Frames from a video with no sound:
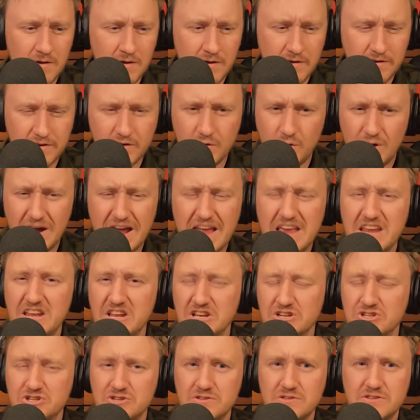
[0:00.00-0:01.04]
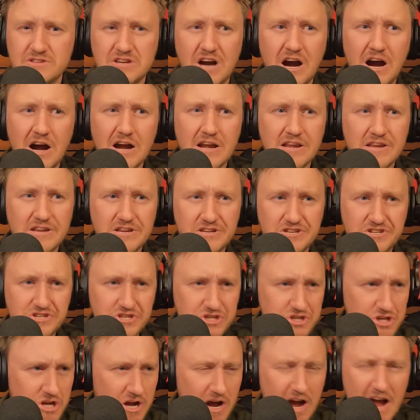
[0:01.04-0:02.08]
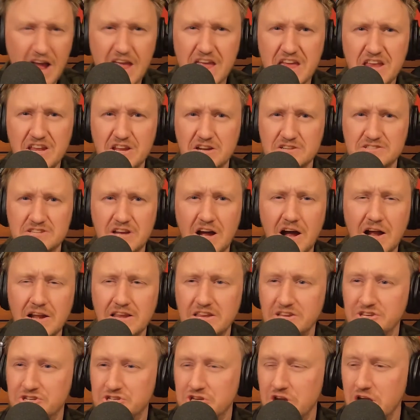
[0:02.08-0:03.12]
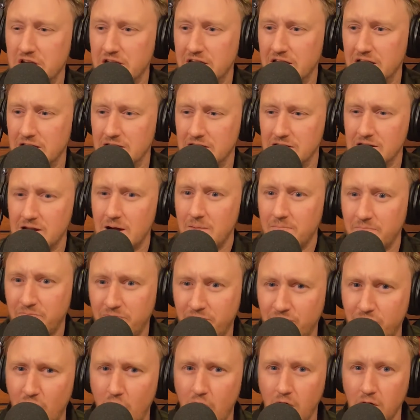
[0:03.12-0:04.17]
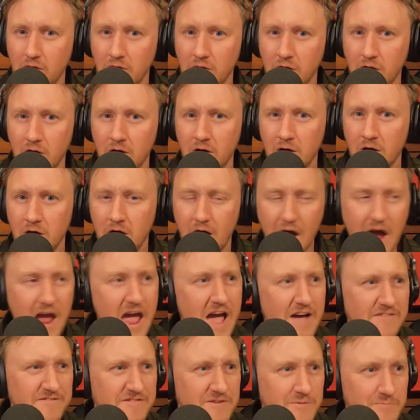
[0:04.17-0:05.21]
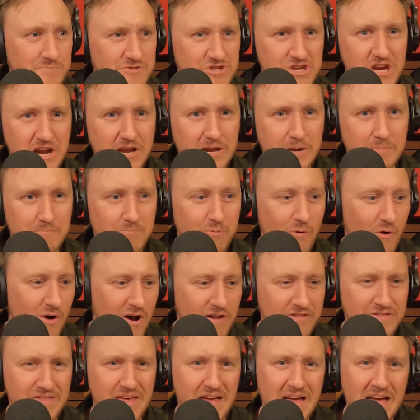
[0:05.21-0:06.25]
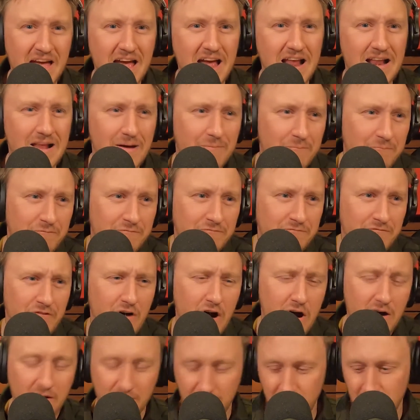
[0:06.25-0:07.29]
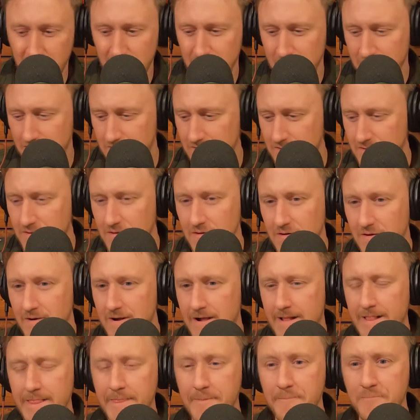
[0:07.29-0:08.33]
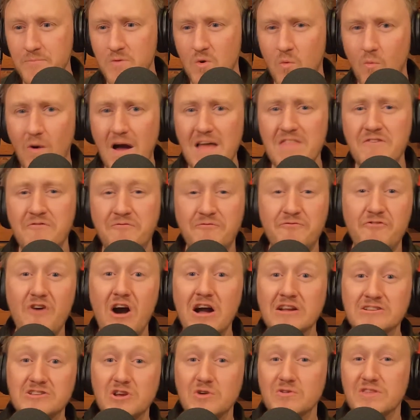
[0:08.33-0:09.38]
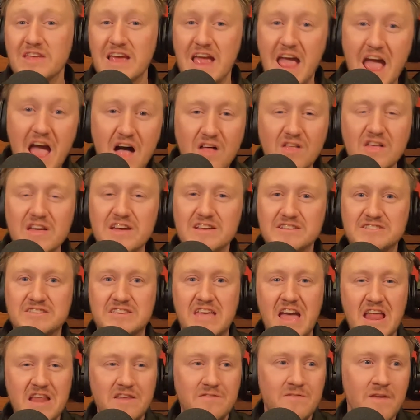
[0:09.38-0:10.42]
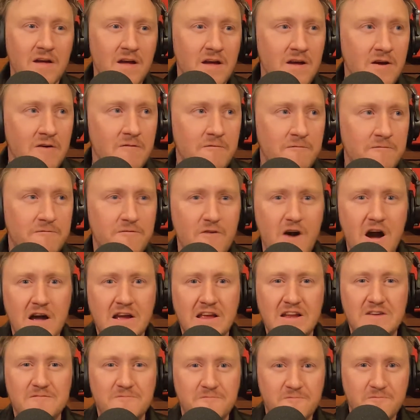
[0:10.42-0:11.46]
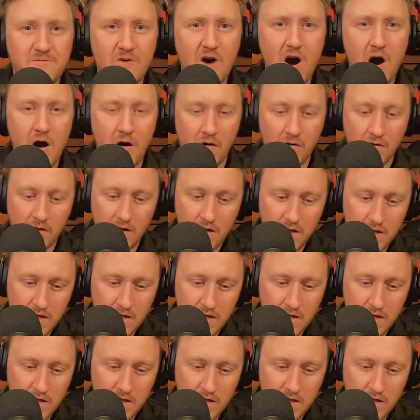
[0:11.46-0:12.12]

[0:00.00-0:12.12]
I eat a tiny chicken and I'm full. I have some chicken broth and I'm full. Why the fuck don't the aliens get fucking full?